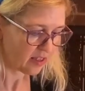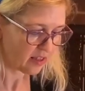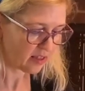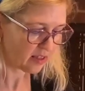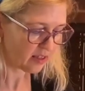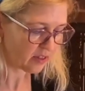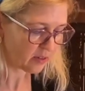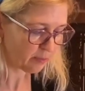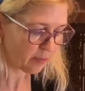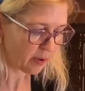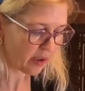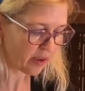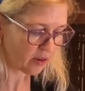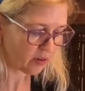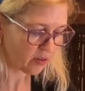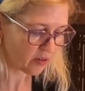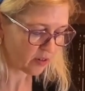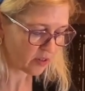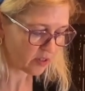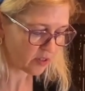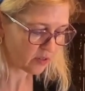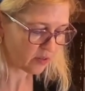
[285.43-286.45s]
This pie
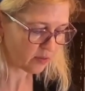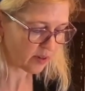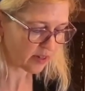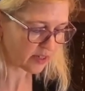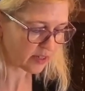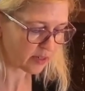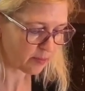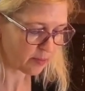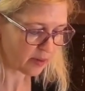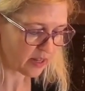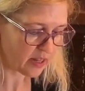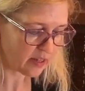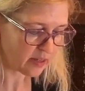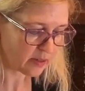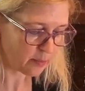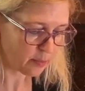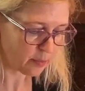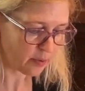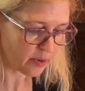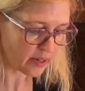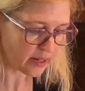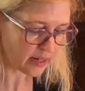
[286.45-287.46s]
crust recipe is
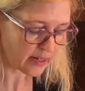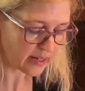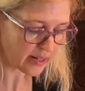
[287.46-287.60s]
pretty